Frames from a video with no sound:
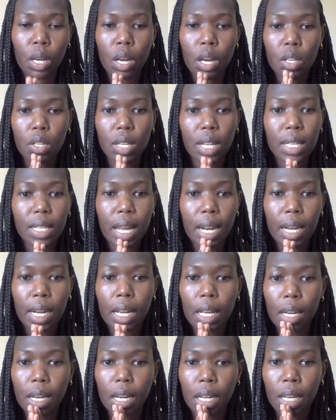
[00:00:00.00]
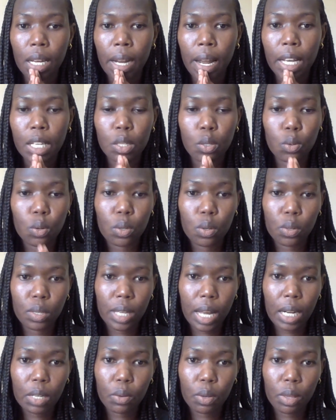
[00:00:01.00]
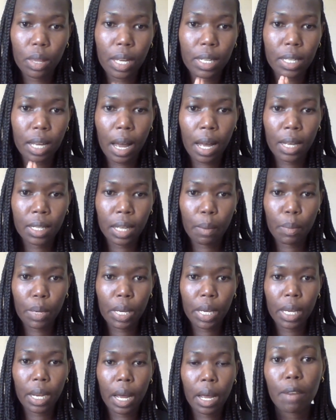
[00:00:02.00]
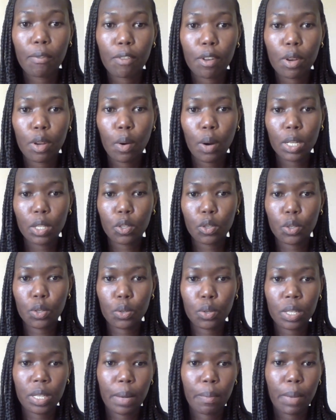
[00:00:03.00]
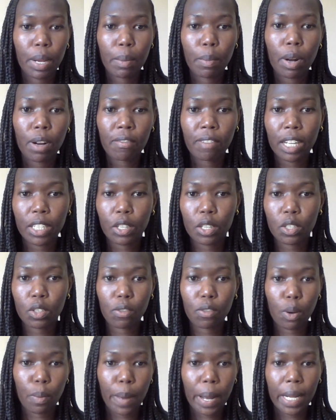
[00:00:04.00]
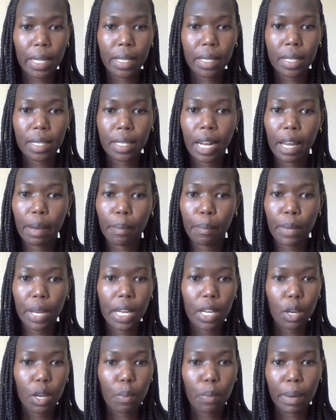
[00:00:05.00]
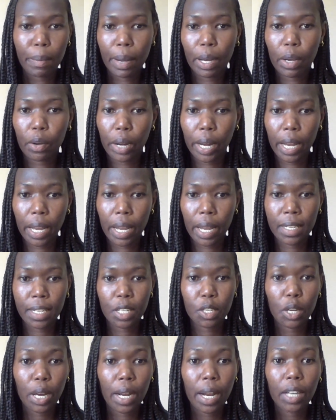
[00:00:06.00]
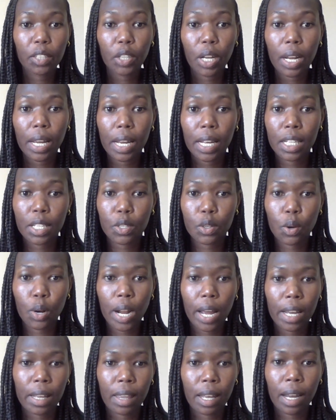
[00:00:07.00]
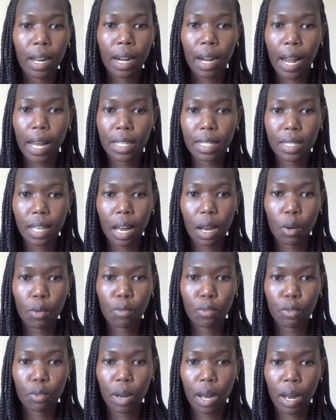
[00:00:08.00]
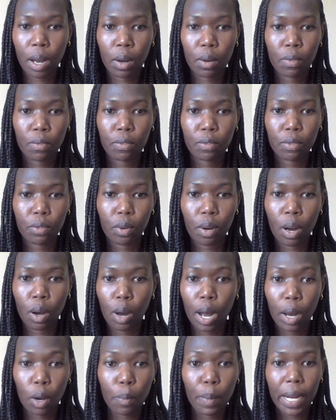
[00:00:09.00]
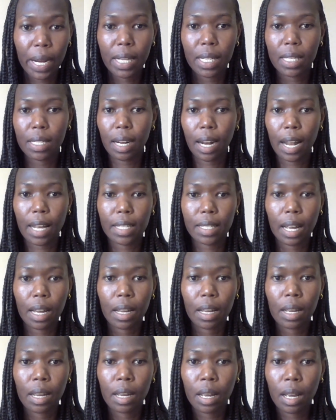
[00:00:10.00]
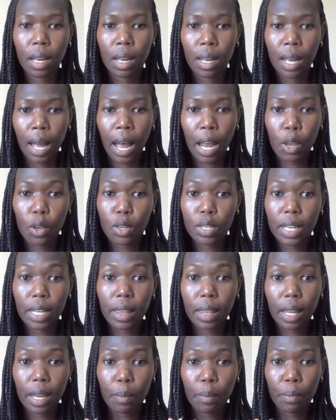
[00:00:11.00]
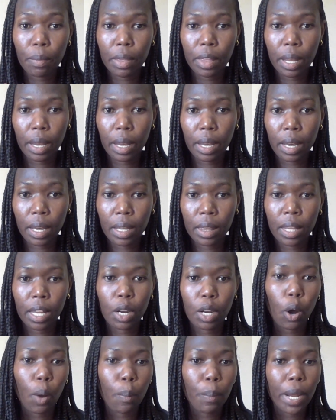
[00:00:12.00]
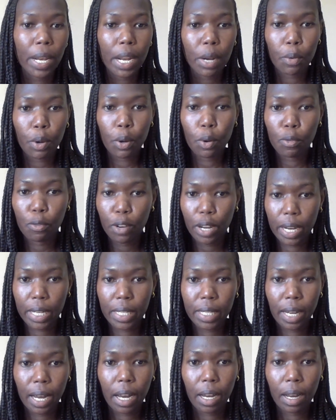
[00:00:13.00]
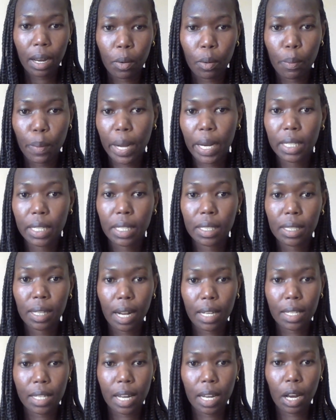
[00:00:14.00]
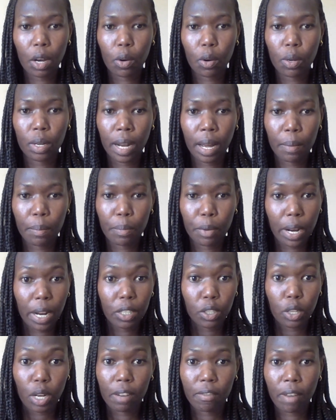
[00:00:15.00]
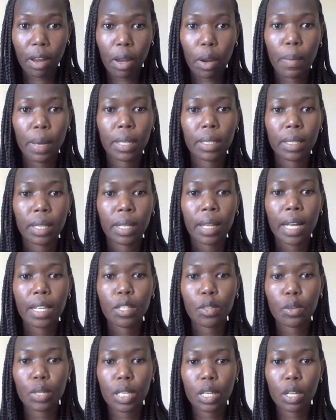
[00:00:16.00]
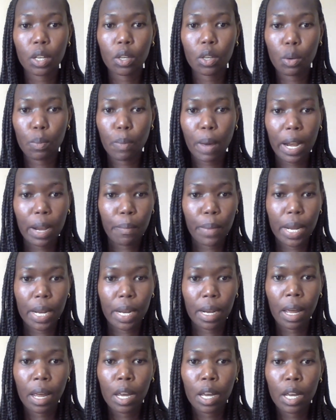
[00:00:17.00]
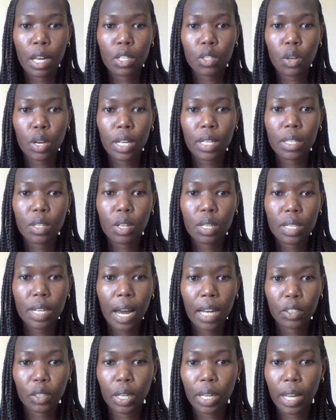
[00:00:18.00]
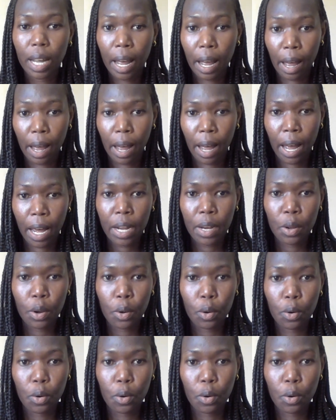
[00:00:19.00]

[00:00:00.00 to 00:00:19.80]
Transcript: So that's a really, really nice tool to start with as a beginner. If you don't want to use the minimal versions of Kubernetes like Minikube and microcreators, you can actually install like the cluster of a Kubernetes cluster using the recommended way of creating a Kubernetes cluster in a production environment, and that's using kubeadmin. So it's not actually hard.